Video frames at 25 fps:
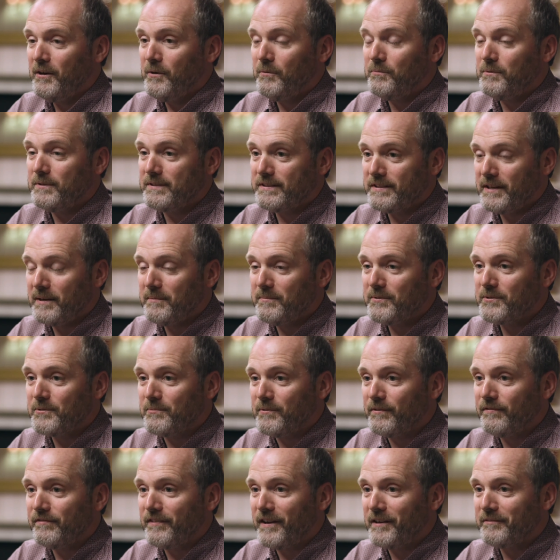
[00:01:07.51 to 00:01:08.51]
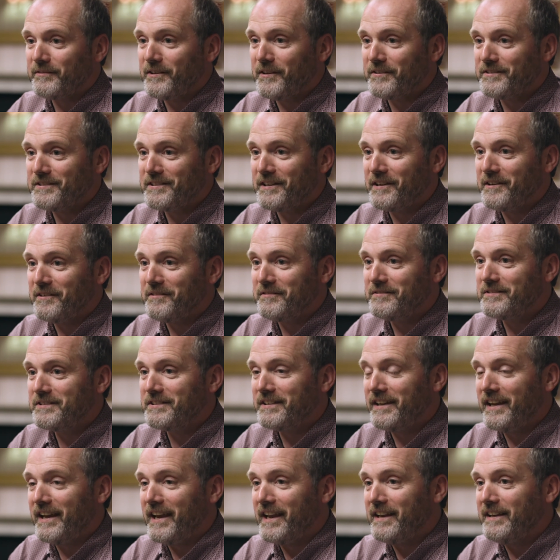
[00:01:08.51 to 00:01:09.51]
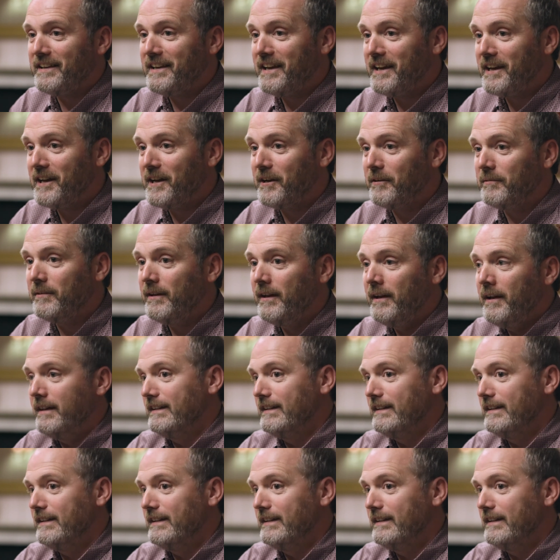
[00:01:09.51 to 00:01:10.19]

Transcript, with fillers: would seem to have found ourselves in now.